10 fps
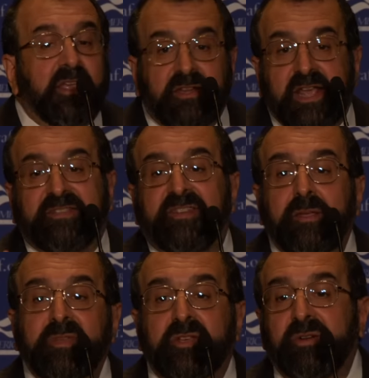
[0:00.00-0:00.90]
Next
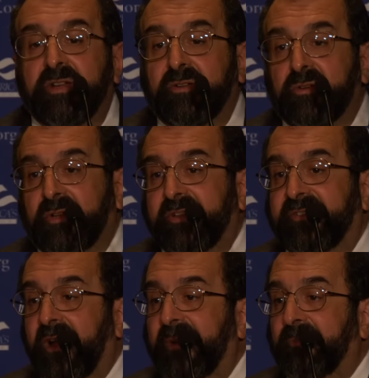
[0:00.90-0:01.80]
time you go to your local
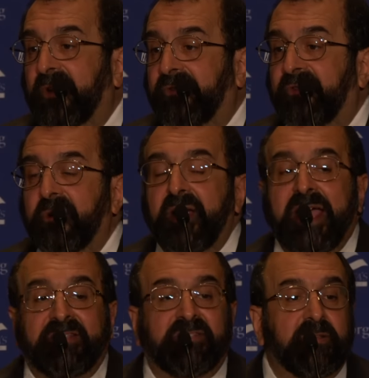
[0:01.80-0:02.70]
Islamic bookstore,
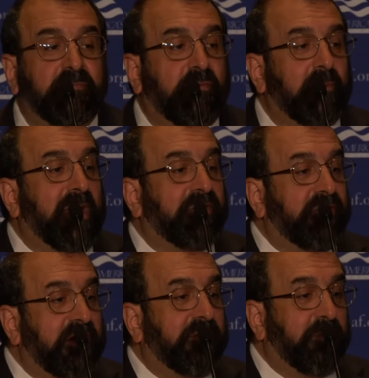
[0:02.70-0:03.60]
ask them for
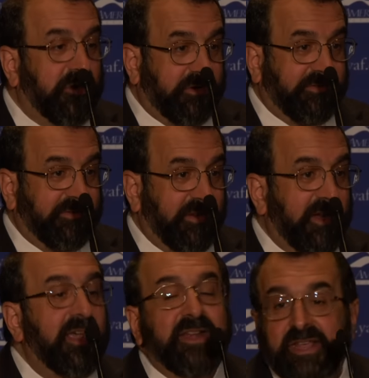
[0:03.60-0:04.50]
Maududi's books,
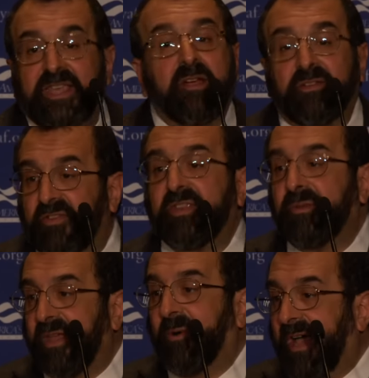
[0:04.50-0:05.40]
and I guarantee
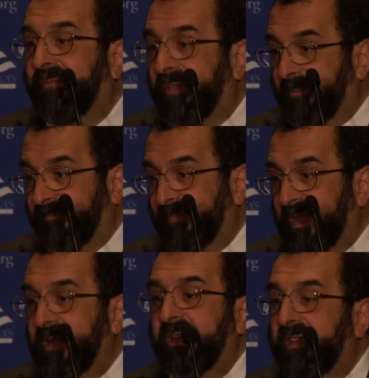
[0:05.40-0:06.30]
you they will have them.
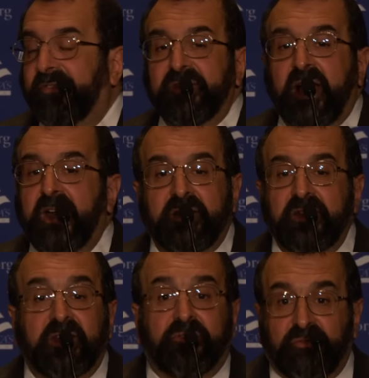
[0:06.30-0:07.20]
He's
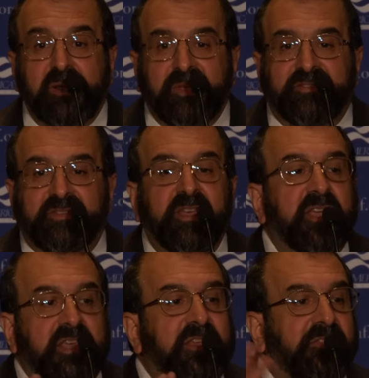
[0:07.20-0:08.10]
not an extremist.
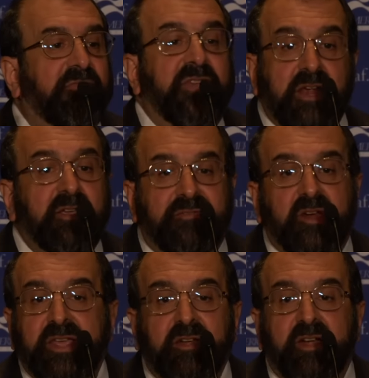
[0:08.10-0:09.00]
He's very,
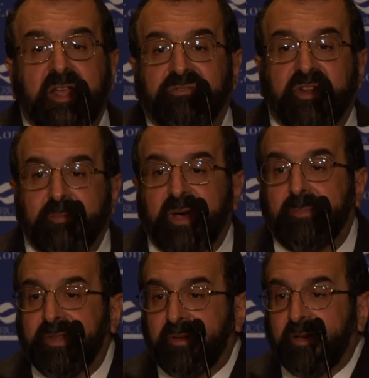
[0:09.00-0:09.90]
very internationally
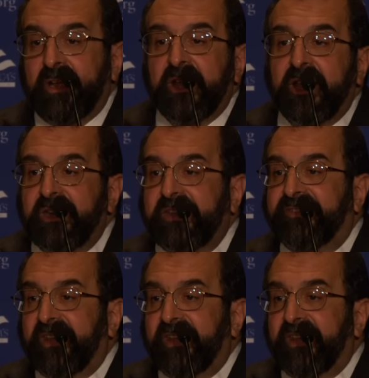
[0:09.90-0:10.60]
popular. And he